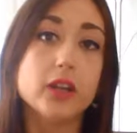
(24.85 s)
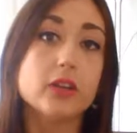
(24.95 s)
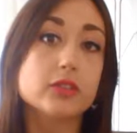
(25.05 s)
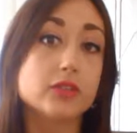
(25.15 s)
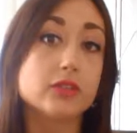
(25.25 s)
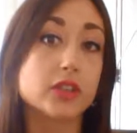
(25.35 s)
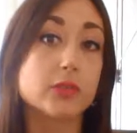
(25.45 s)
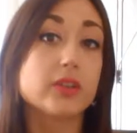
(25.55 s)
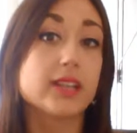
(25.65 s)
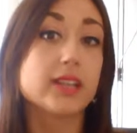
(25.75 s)
for the
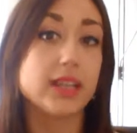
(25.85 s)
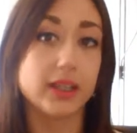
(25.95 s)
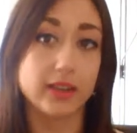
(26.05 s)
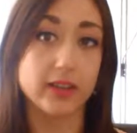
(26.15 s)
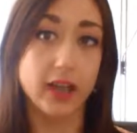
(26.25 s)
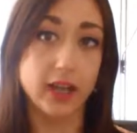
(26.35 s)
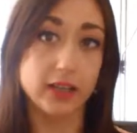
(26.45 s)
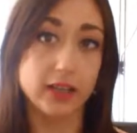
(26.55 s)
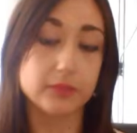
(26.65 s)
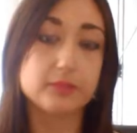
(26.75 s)
verbs in
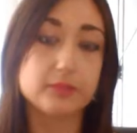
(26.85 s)
Italian.